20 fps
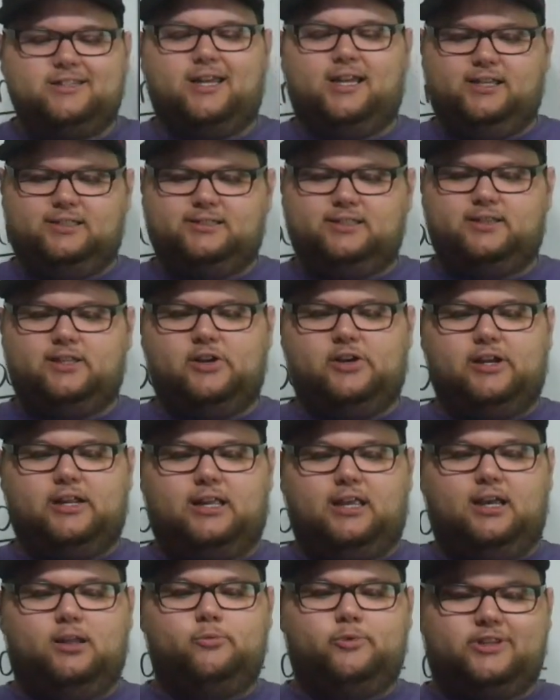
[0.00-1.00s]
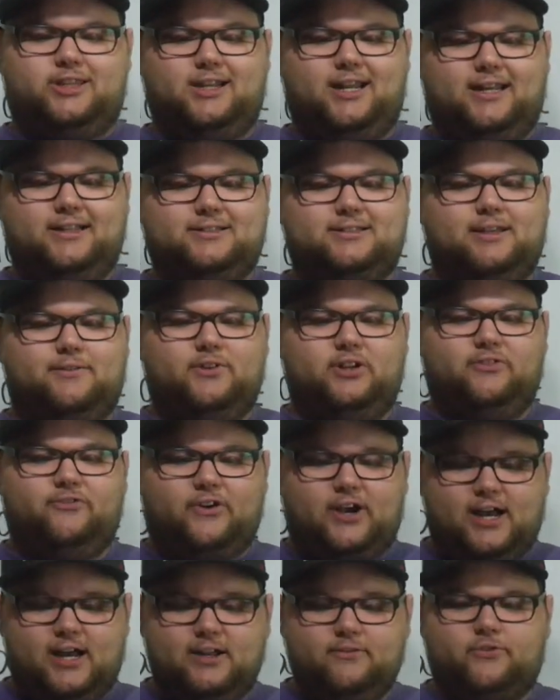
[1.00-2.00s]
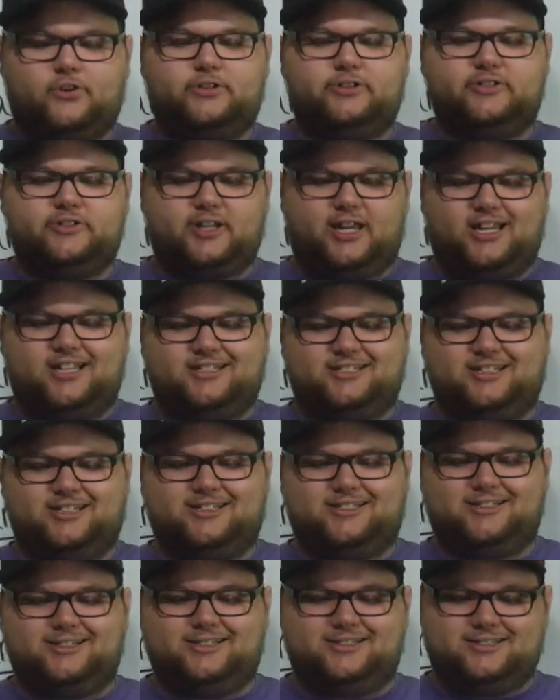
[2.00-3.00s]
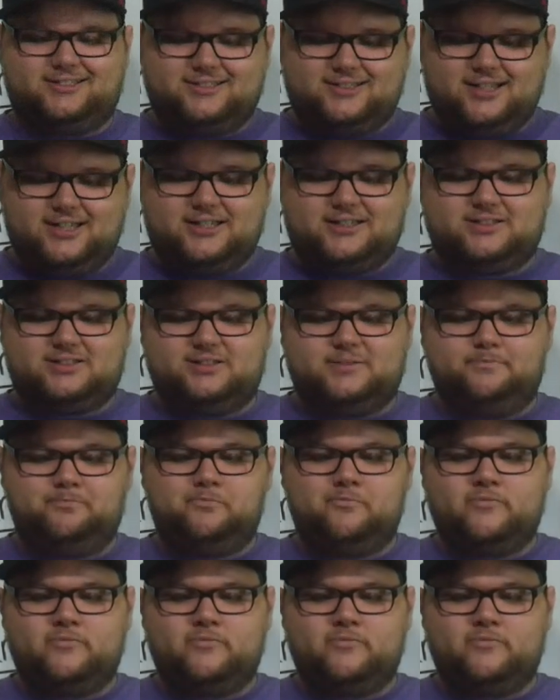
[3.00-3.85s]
takes it there again with an 875 versus 866.